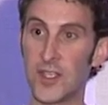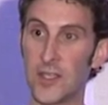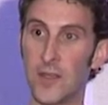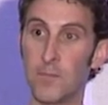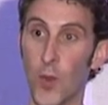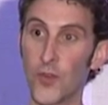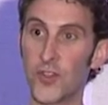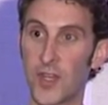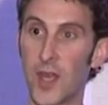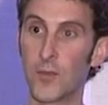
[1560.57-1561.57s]
and most of
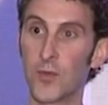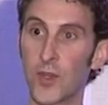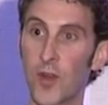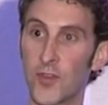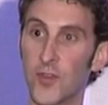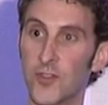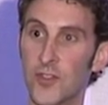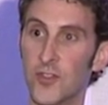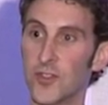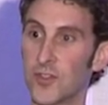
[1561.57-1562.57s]
the time we regret those
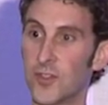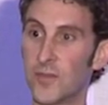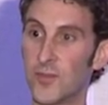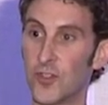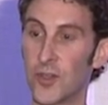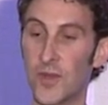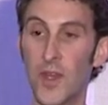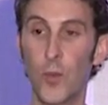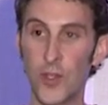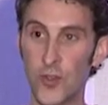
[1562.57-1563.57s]
decisions. So
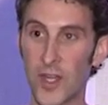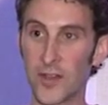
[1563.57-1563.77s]
we do that